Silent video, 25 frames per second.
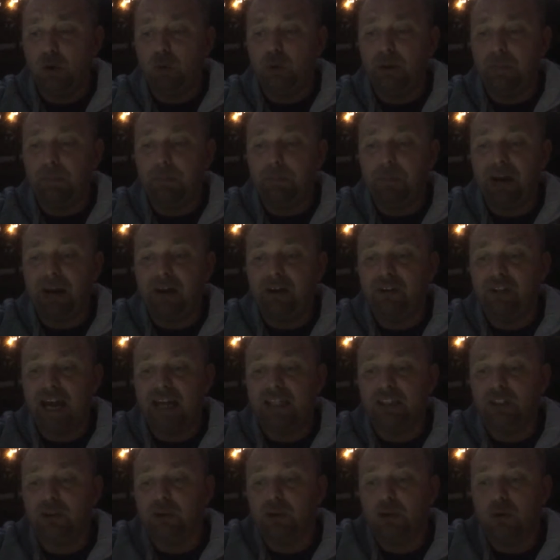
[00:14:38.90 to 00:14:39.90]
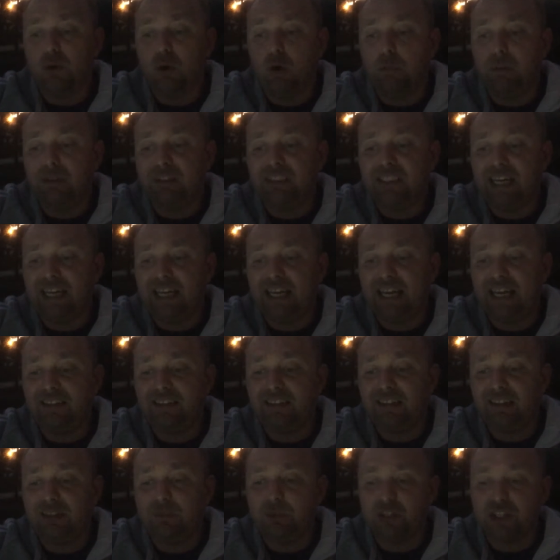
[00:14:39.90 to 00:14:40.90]
Compare that to a normal
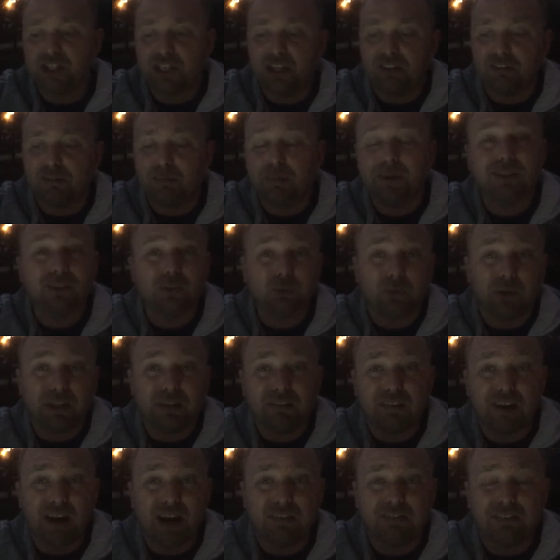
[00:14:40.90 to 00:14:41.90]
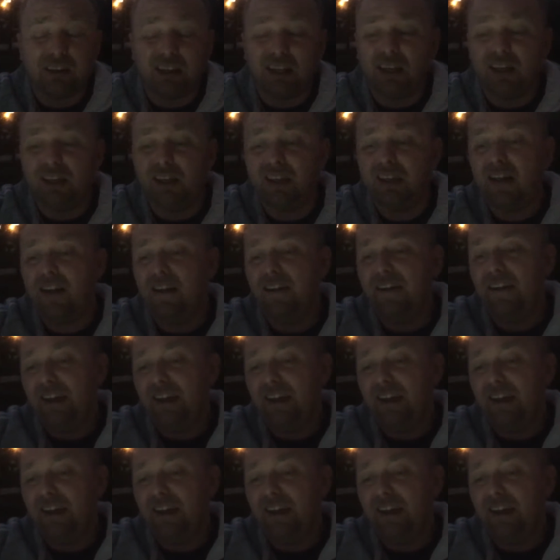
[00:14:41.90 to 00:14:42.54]
1080, which hits about 25k,